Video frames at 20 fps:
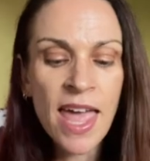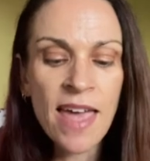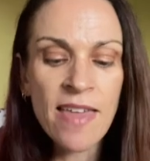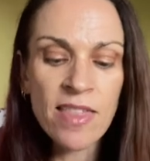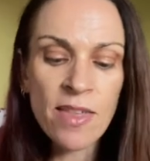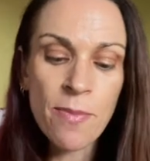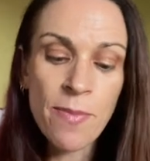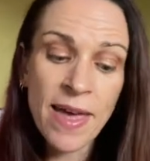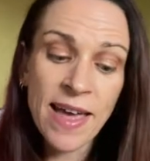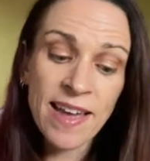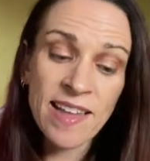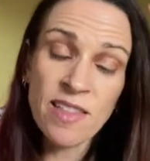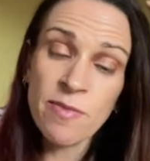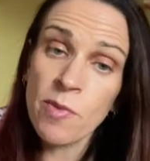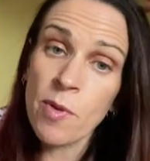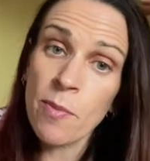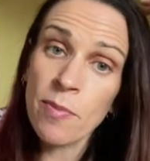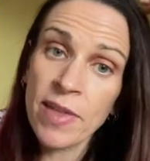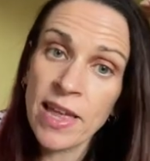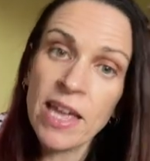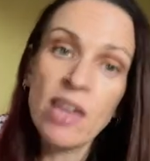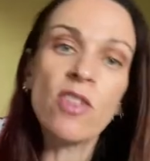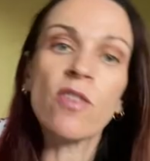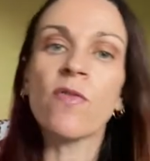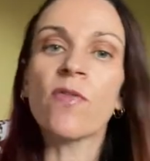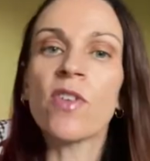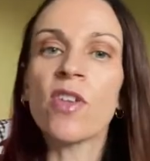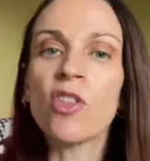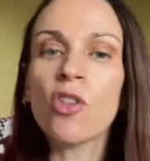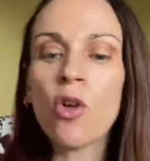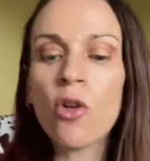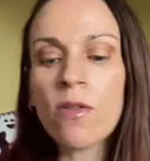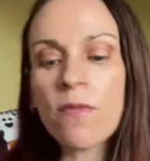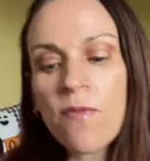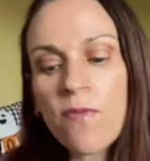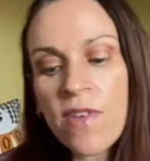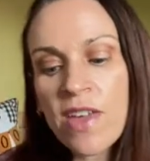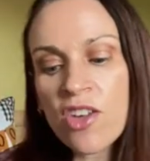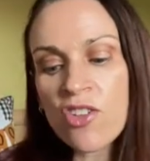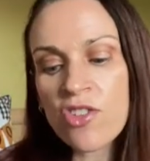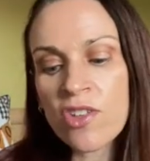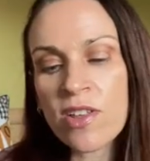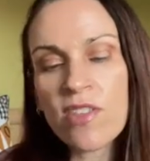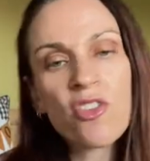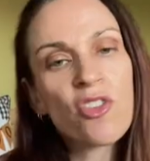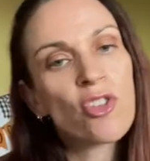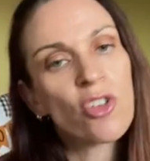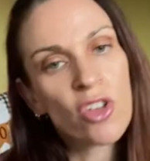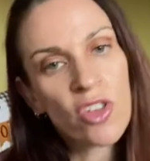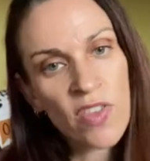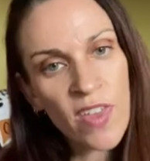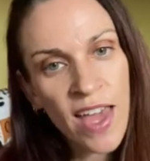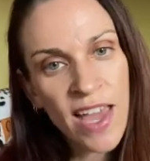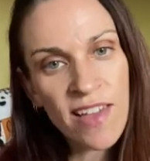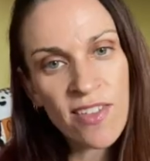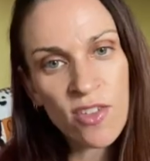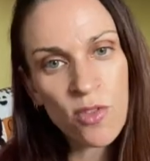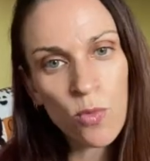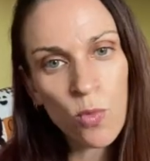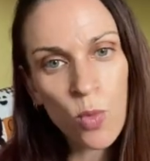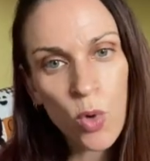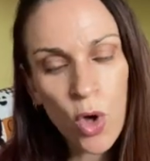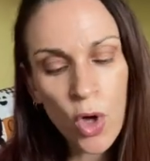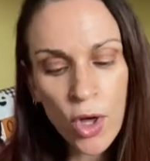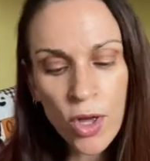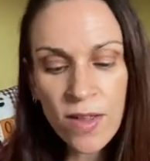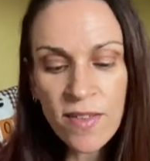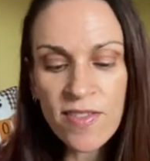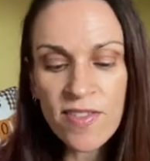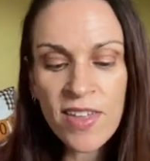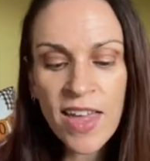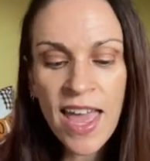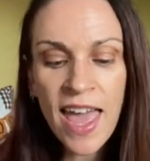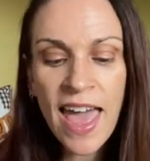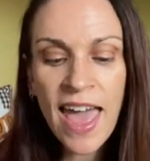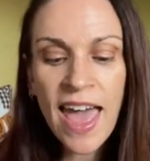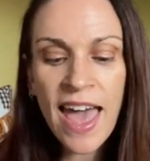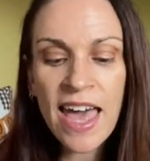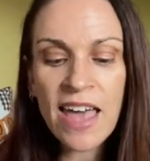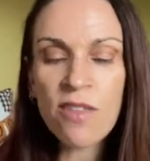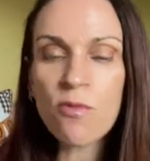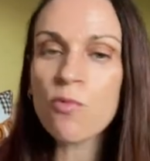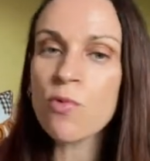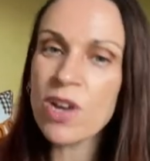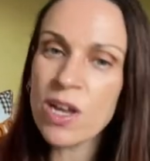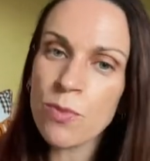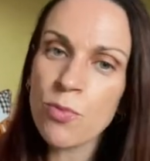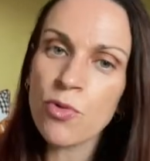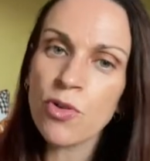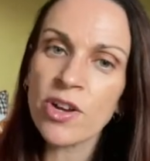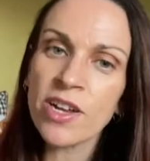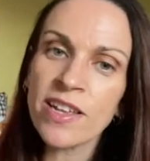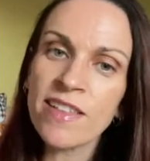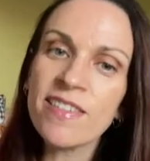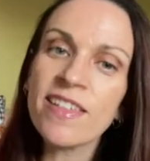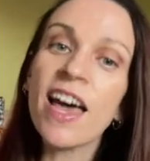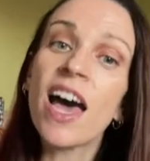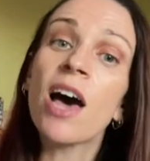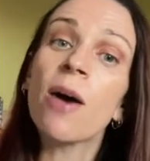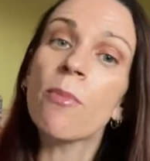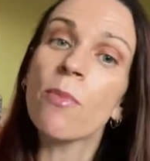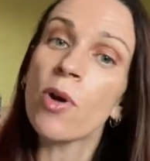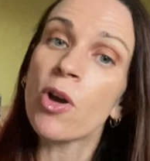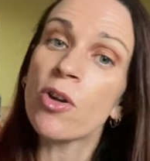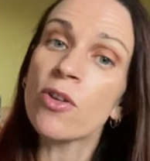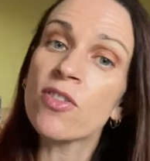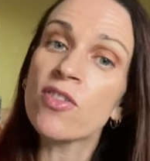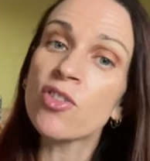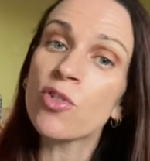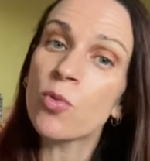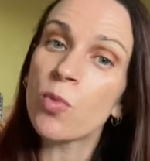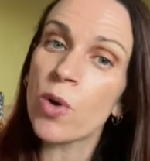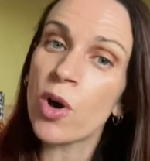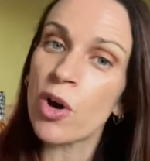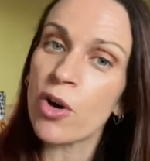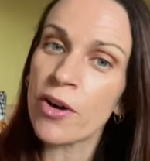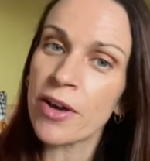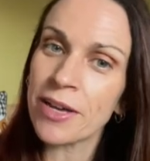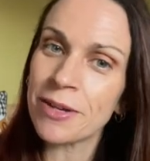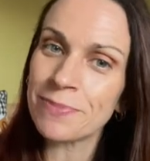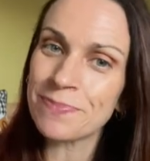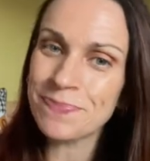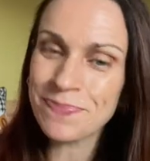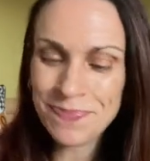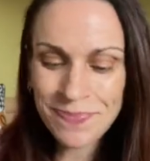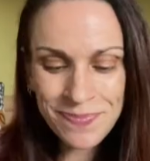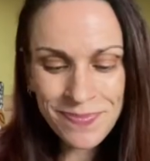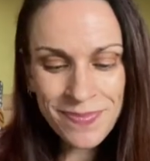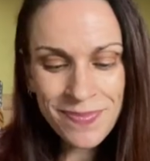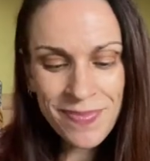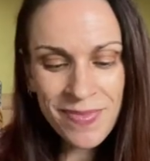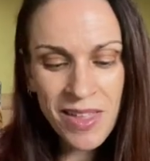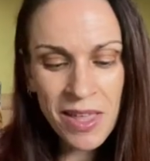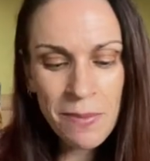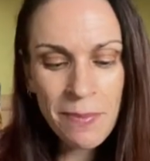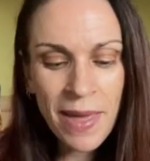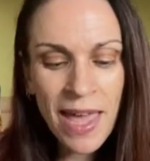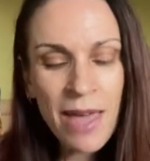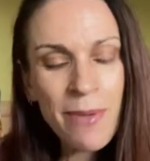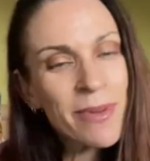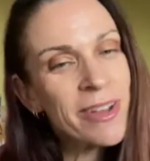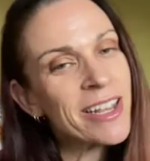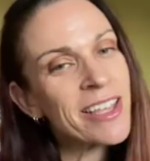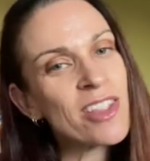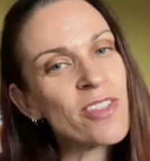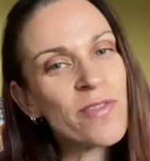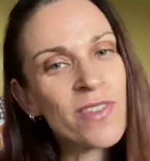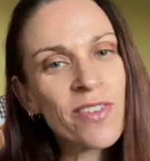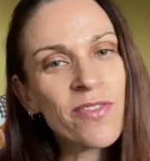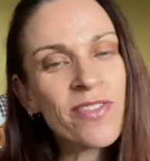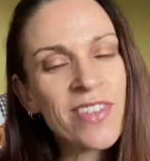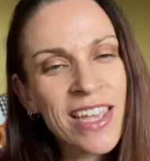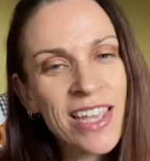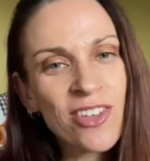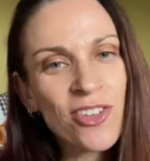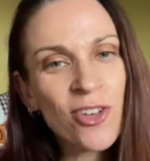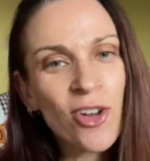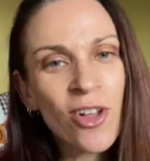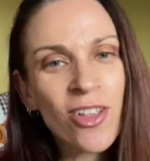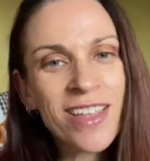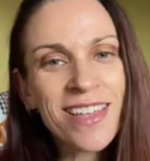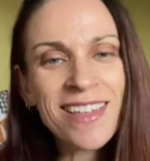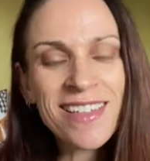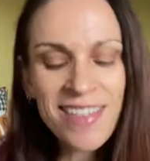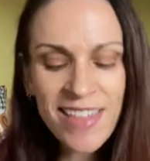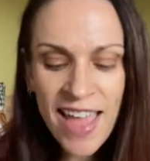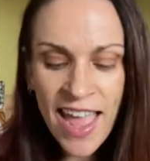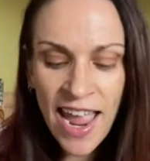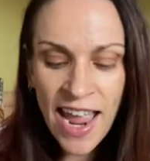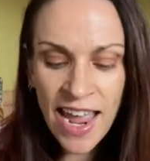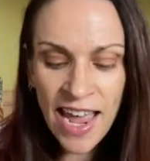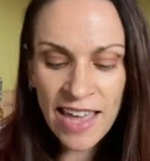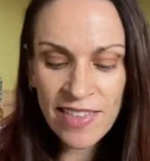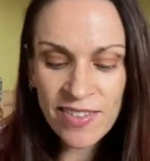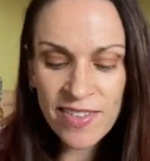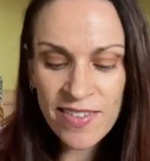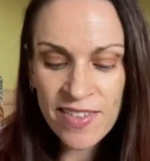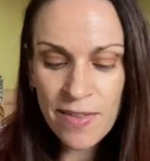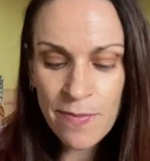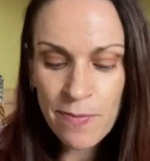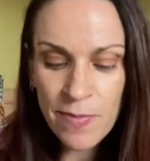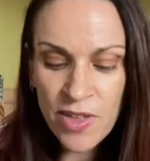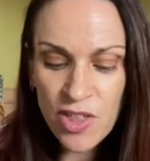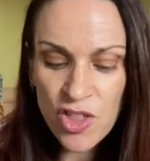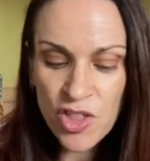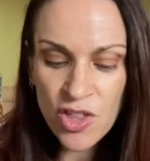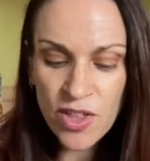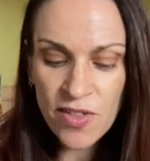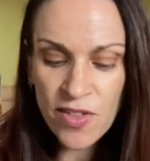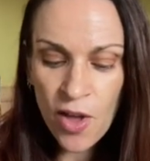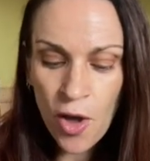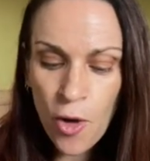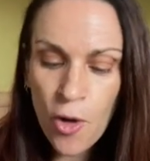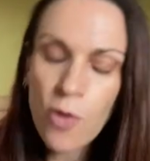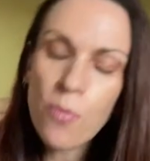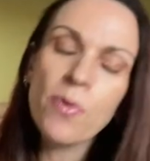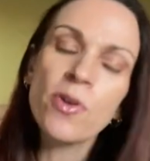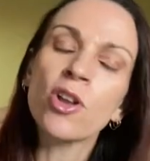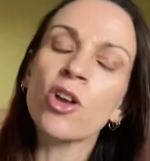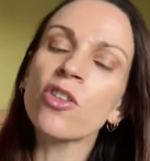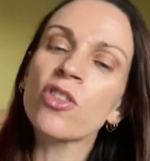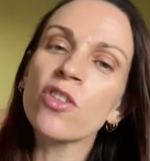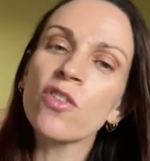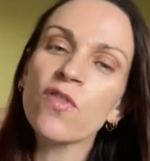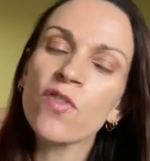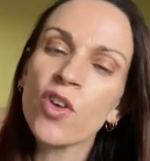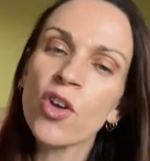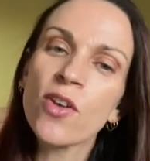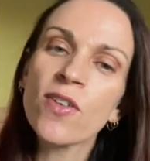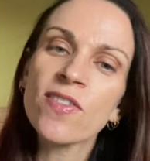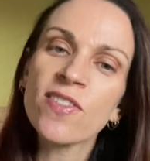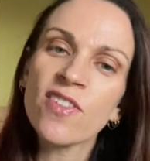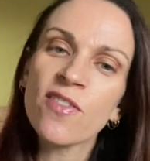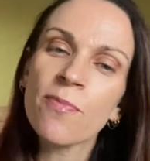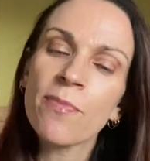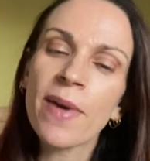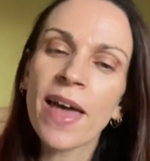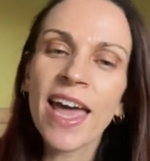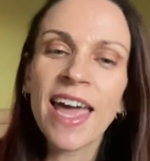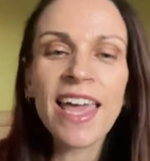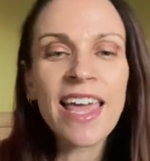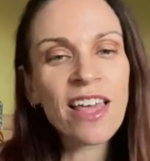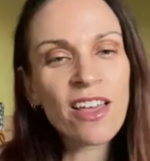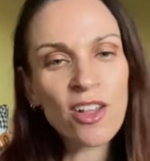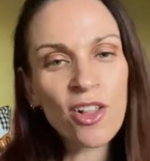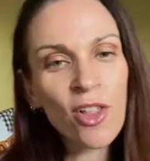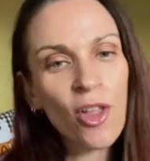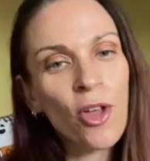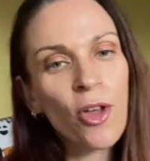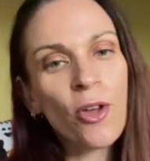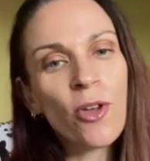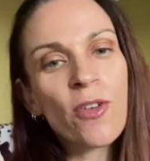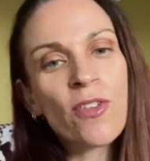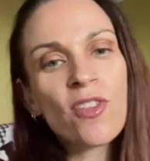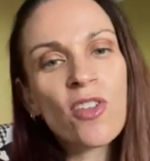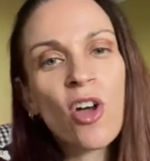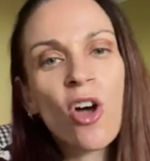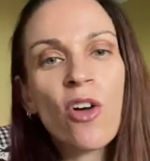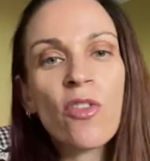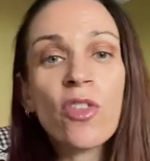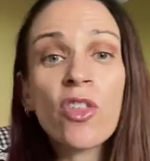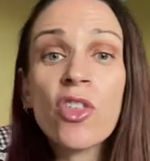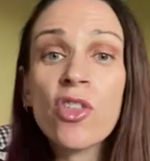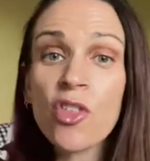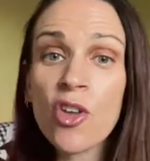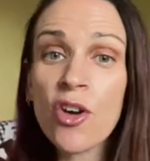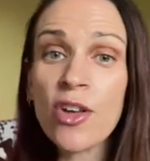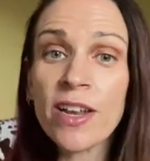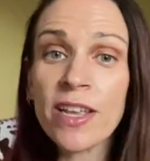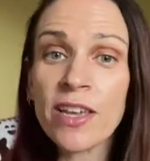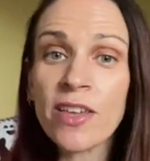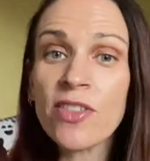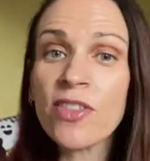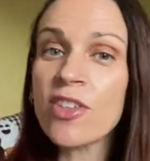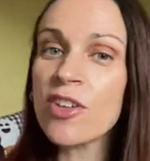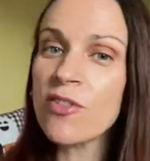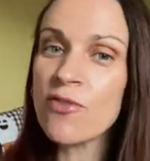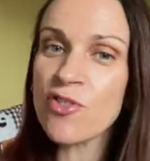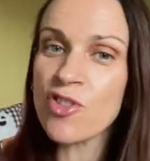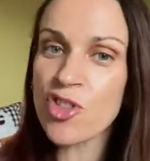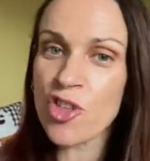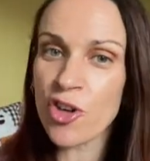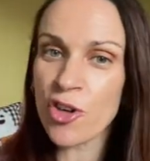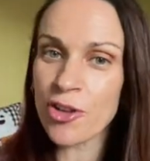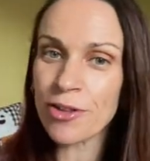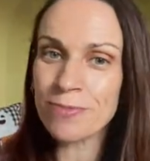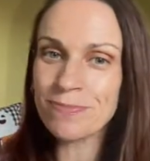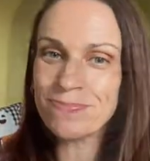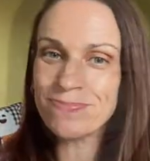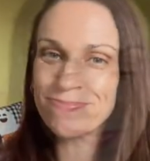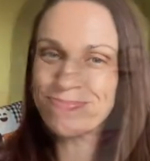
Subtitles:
The maximum length for nonfiction is 2,000 words, and reprints are most welcome. Payment is $15, and the submissions open on the 1st of May and close on the 30th of June.